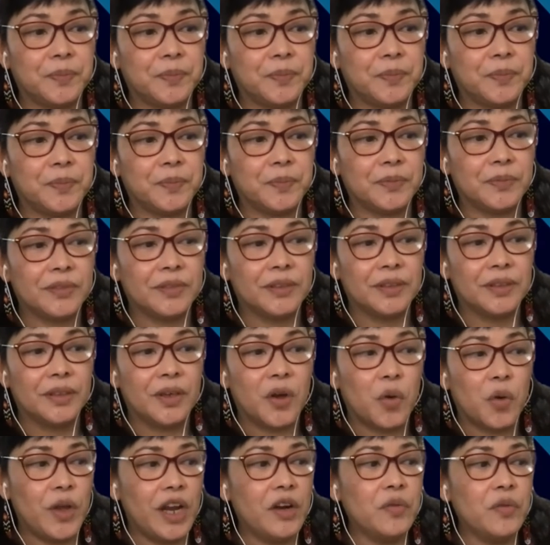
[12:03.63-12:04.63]
We are
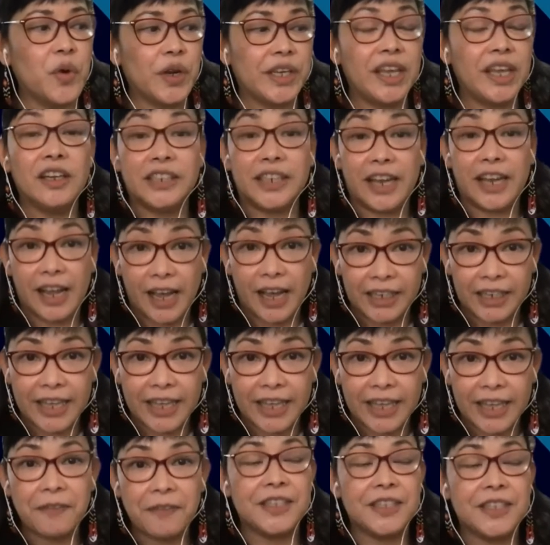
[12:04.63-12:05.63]
working on an
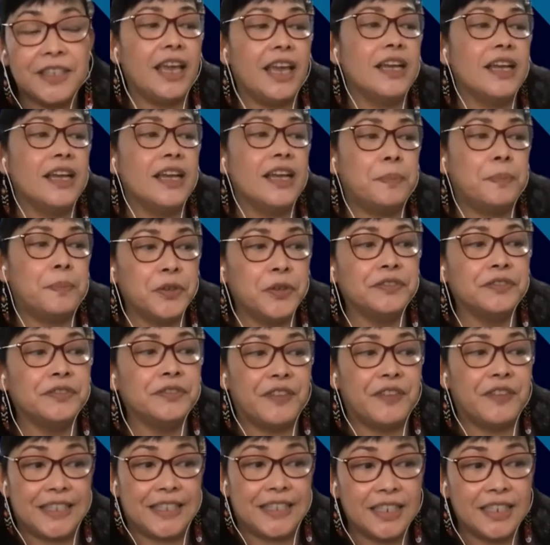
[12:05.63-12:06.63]
FDA-approved
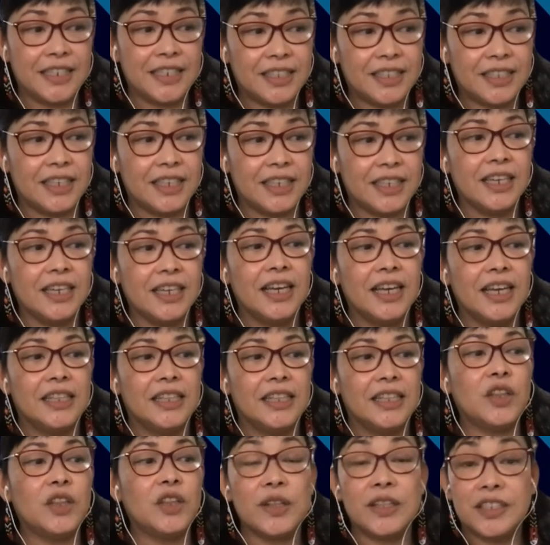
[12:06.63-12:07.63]
facility that will
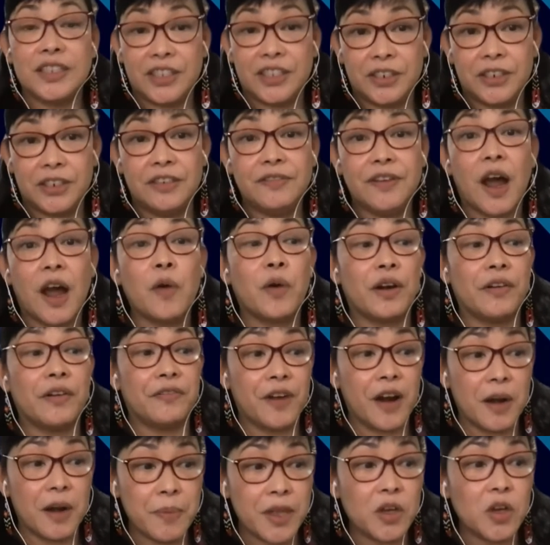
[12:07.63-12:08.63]
serve our farming
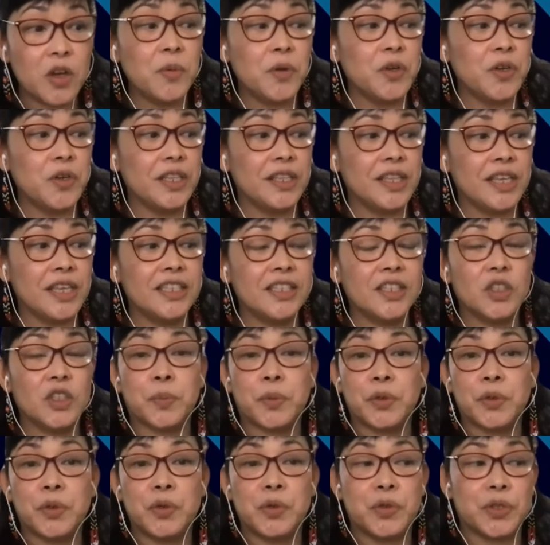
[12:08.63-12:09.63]
communities to
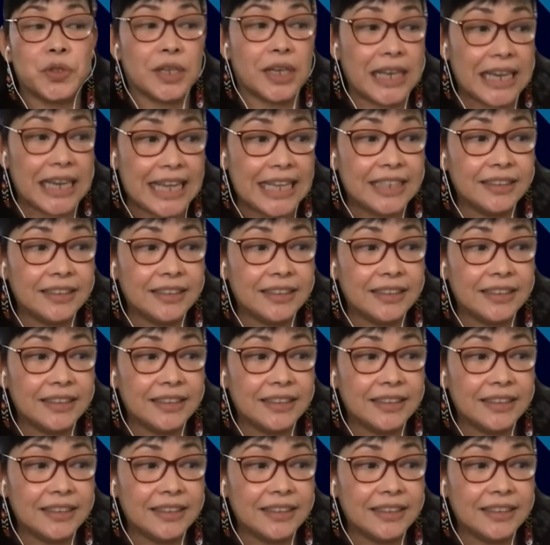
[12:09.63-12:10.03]
produce clean,